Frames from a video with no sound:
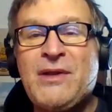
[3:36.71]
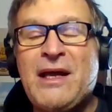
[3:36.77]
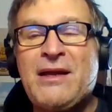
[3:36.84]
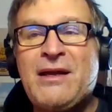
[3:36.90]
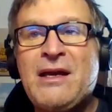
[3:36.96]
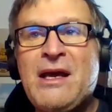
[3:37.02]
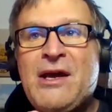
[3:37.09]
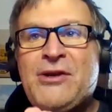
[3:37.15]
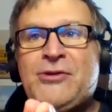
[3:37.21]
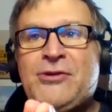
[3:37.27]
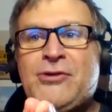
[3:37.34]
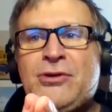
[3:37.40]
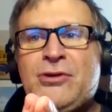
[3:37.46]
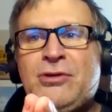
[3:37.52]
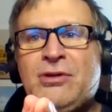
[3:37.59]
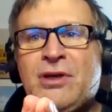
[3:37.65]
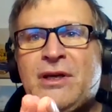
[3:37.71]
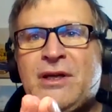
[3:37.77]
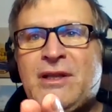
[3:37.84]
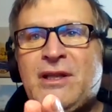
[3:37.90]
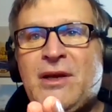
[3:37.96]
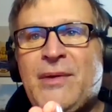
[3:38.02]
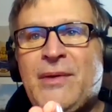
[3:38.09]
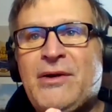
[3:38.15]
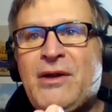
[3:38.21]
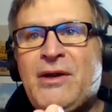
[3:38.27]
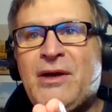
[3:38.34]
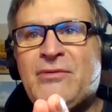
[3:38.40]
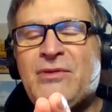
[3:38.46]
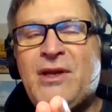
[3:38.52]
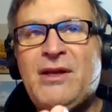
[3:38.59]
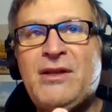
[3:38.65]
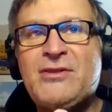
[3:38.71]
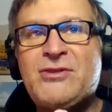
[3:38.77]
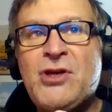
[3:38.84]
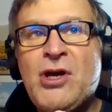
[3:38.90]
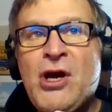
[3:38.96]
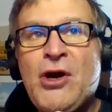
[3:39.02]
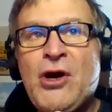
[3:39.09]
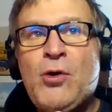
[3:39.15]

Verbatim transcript: Like you, you look at the amount of kids